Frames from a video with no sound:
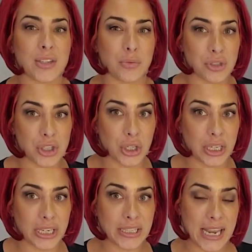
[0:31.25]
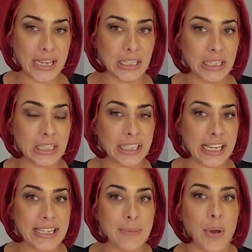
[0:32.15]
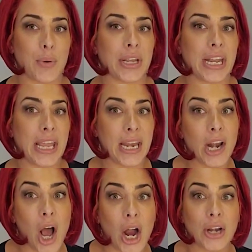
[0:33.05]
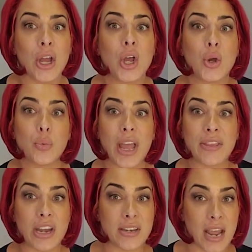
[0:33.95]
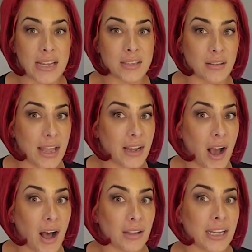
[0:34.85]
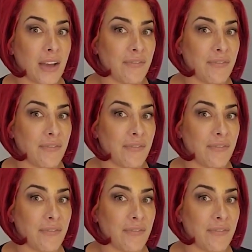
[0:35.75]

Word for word: So we're still gonna take it a little easy, but we're gonna hit it hard with a nice glycolic,